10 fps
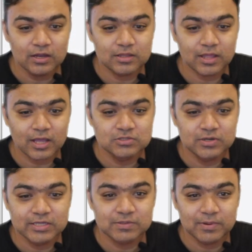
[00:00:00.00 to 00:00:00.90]
they
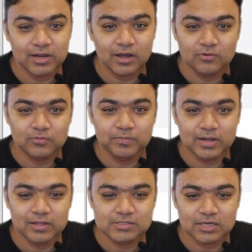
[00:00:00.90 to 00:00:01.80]
actually explain how to
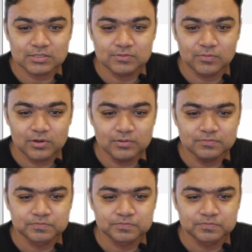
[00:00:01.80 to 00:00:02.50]
build this custom model.